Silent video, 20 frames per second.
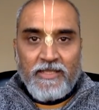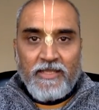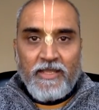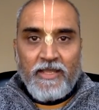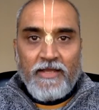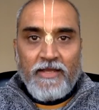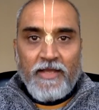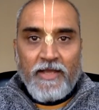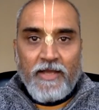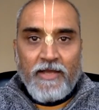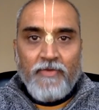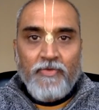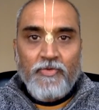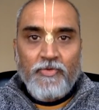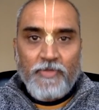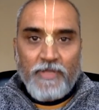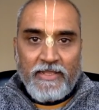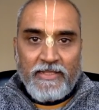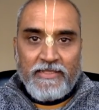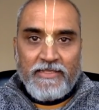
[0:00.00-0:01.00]
and how
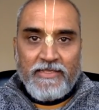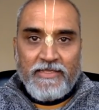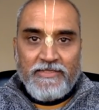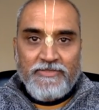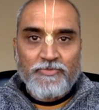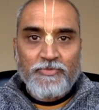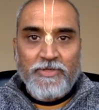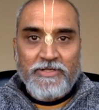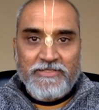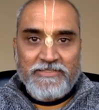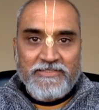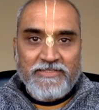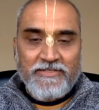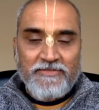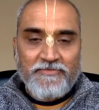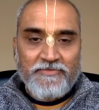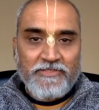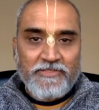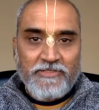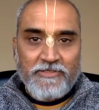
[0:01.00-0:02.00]
to engage
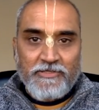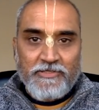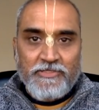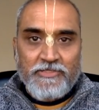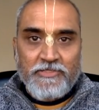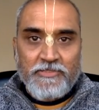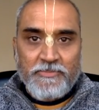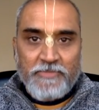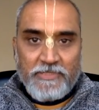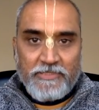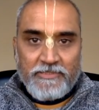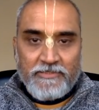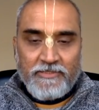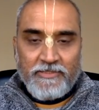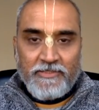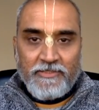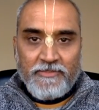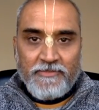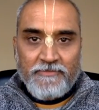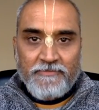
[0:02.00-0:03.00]
oneself in Krishna Bhakti.